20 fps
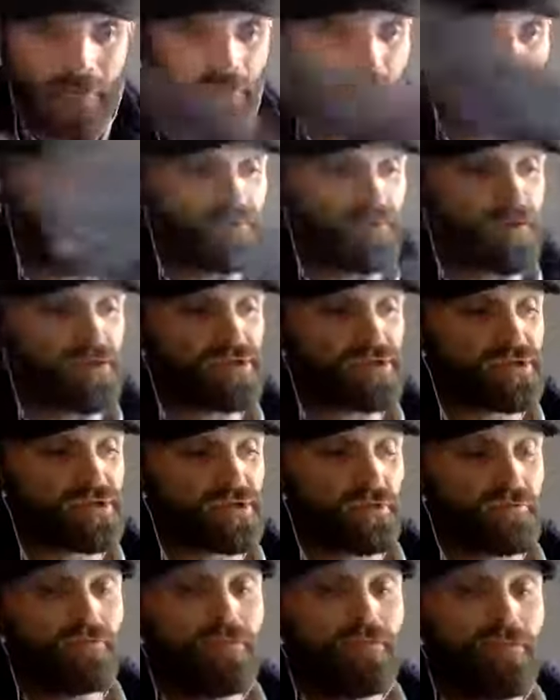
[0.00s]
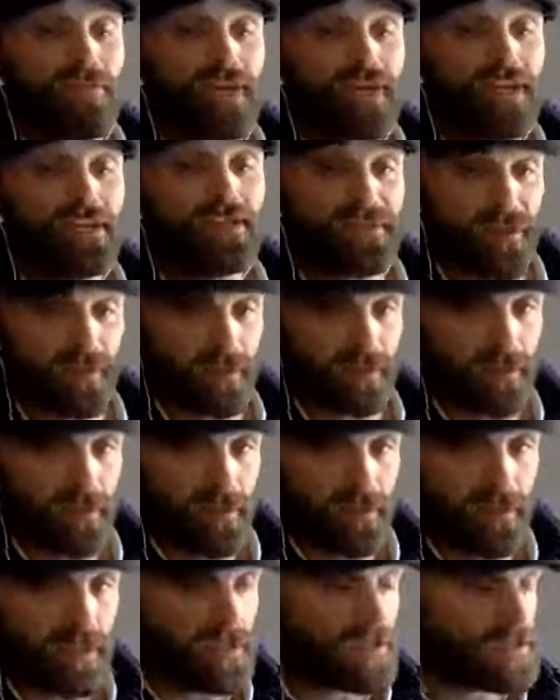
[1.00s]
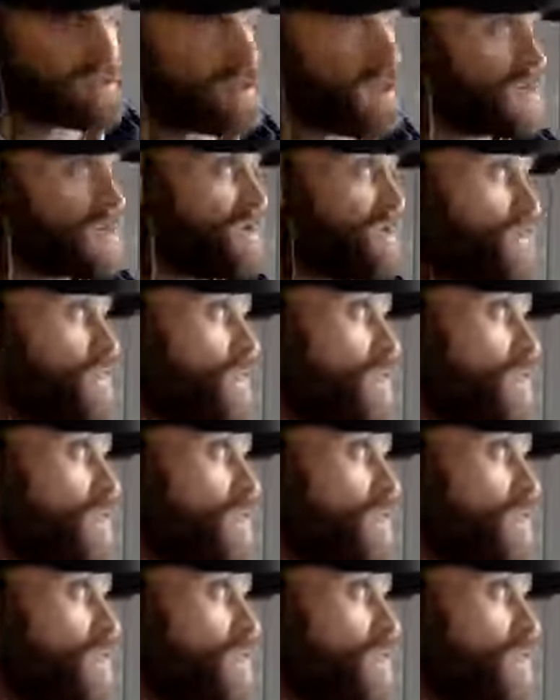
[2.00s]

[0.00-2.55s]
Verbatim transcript: but for some reason, Section